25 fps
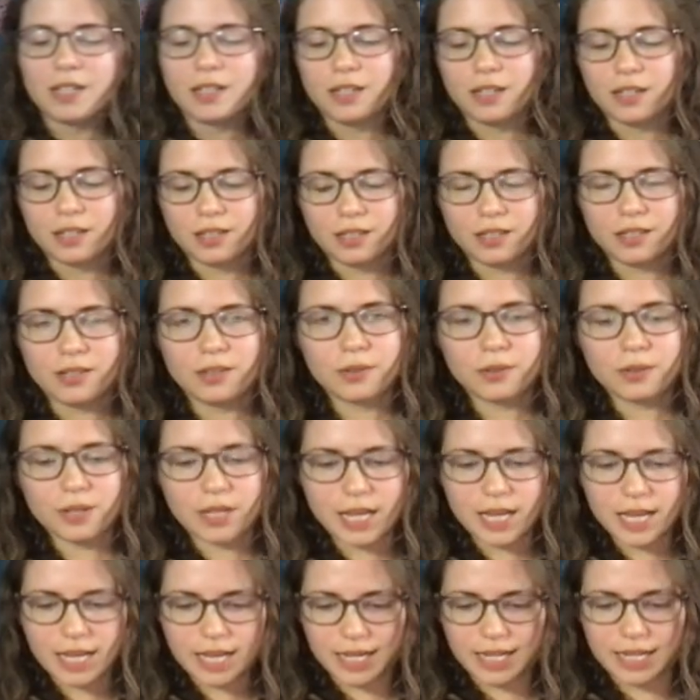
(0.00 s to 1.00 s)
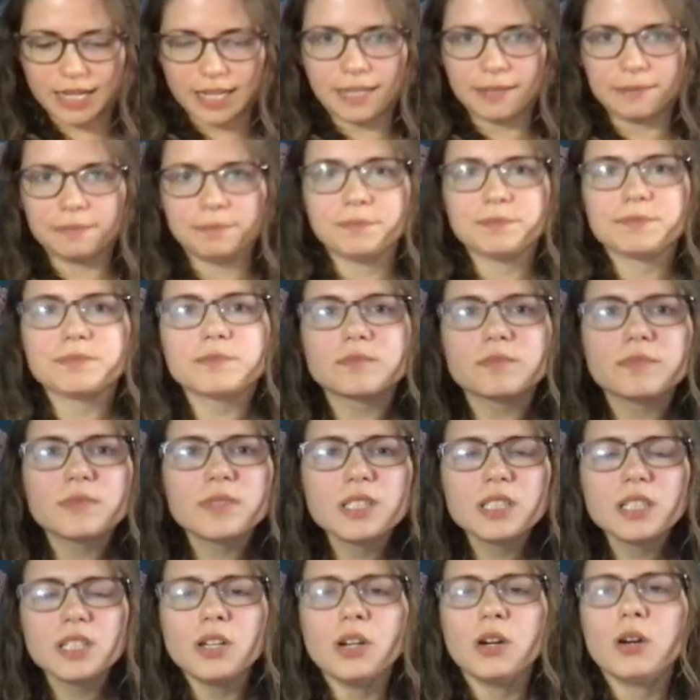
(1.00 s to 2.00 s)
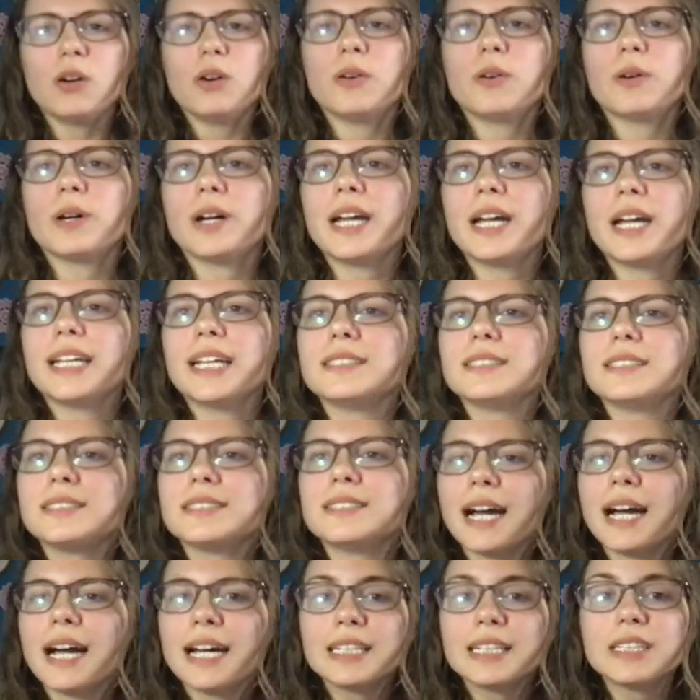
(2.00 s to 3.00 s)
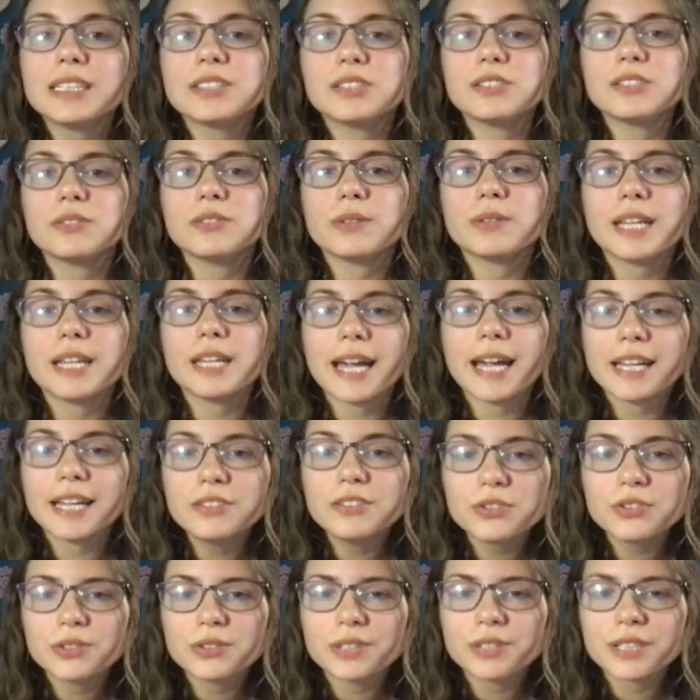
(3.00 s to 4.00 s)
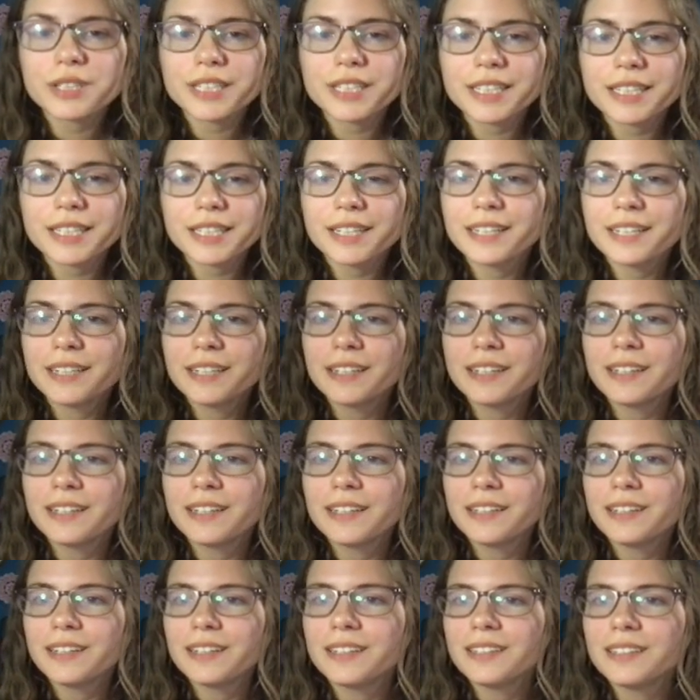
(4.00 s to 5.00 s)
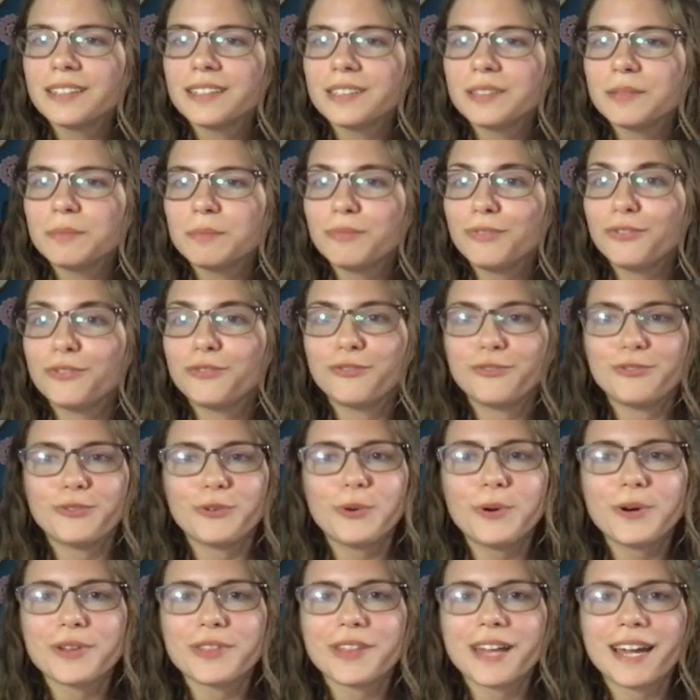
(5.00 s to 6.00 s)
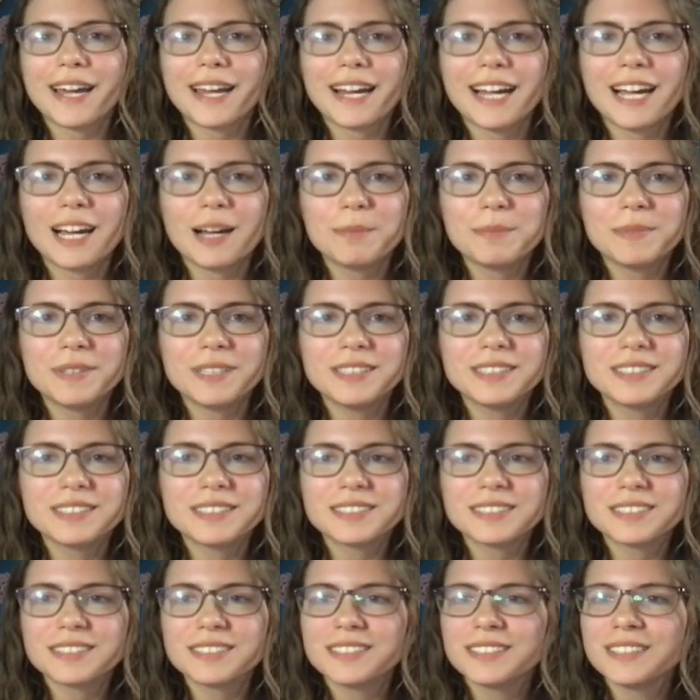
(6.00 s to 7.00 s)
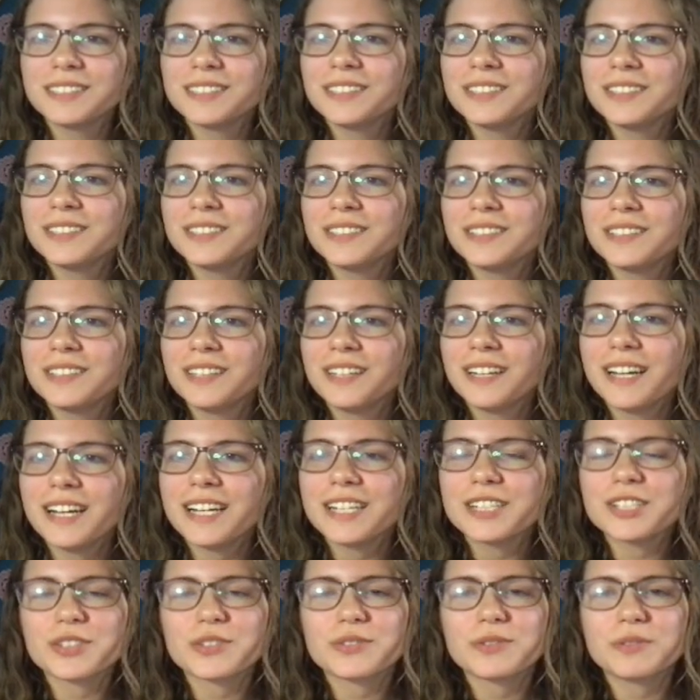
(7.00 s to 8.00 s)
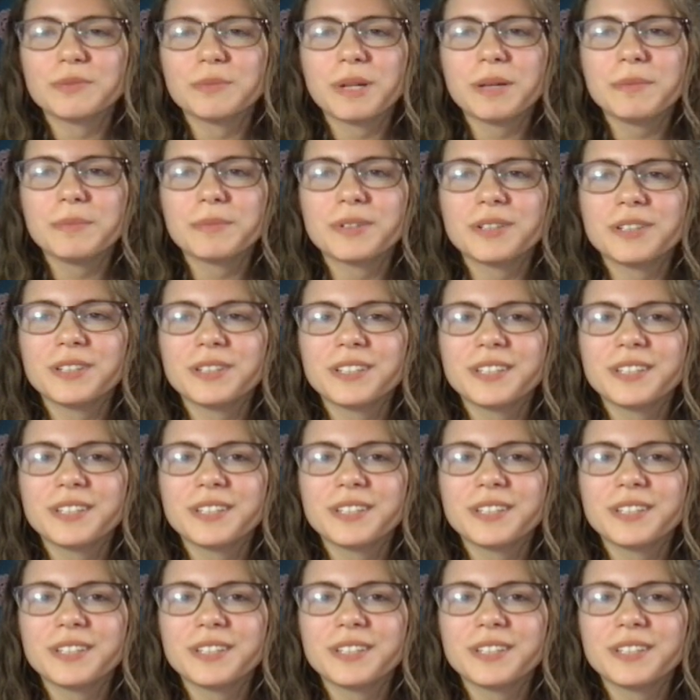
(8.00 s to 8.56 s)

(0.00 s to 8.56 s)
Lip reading: Okay. Oh, and I need to do the entry before that happens. I just remembered.